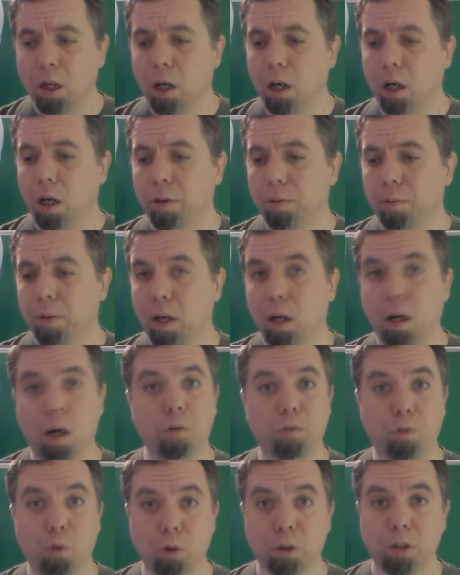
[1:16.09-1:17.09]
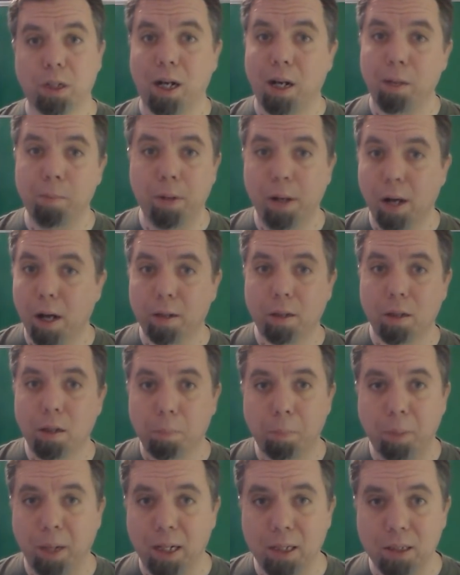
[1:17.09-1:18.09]
Now, of course, I'm not
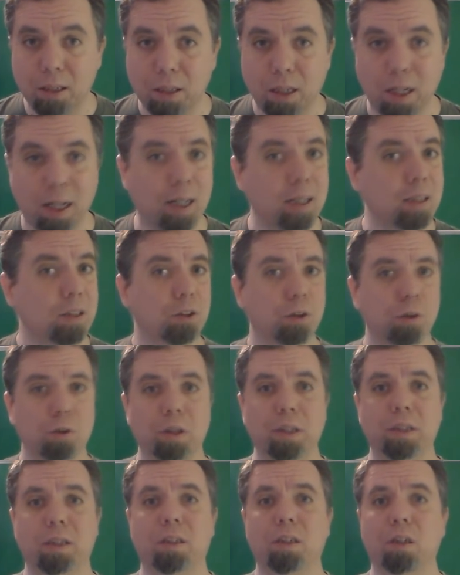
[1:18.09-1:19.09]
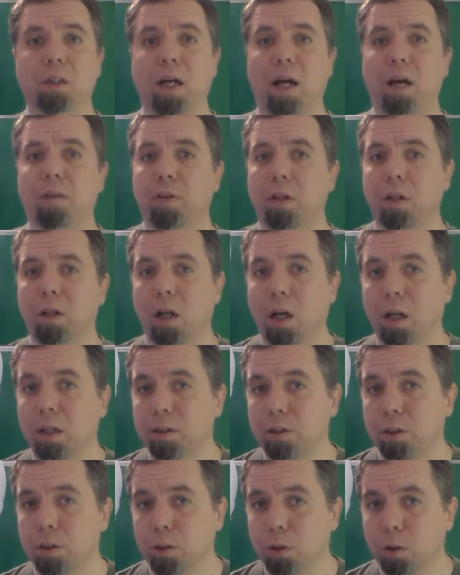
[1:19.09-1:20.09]
the best, and I certainly still have a
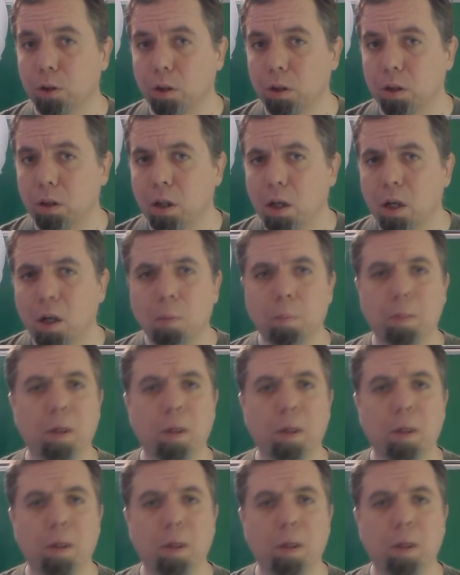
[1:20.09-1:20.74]
lot to learn,